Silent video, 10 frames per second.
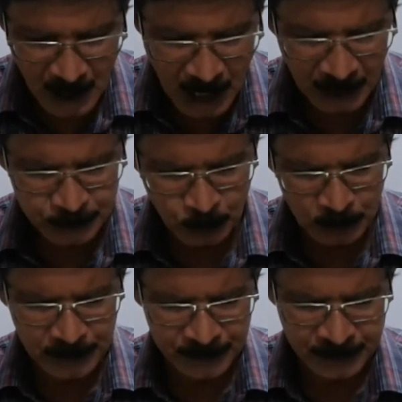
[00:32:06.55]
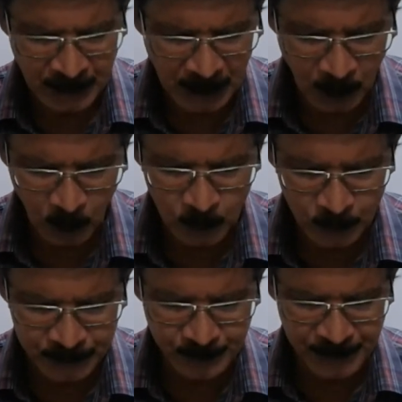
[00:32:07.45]
Our soldiers are
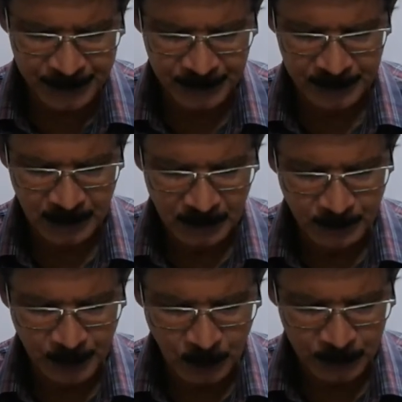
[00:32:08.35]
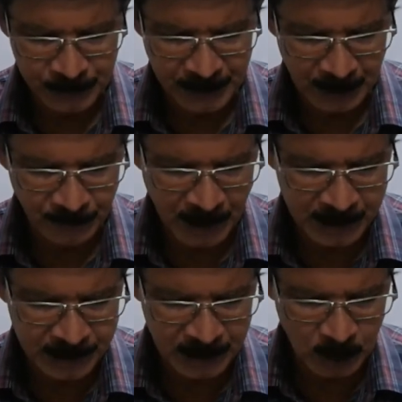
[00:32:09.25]
always beaten because they are
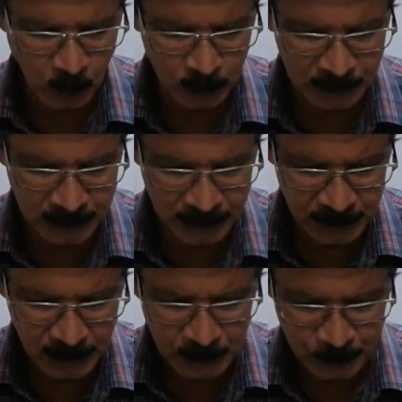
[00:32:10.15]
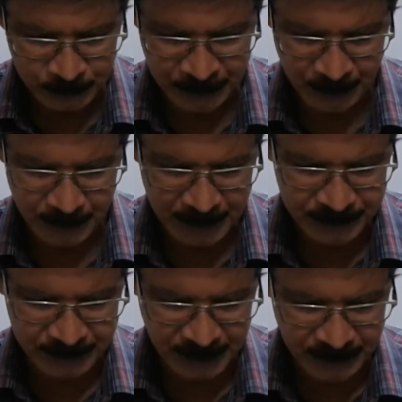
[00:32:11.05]
fighting only to save their
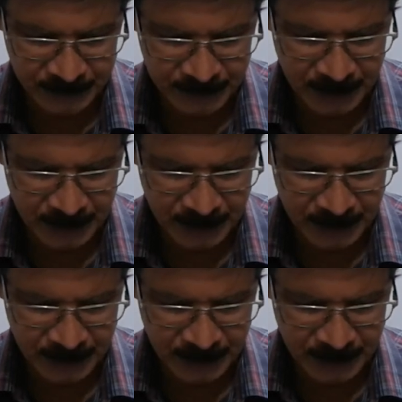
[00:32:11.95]
skins,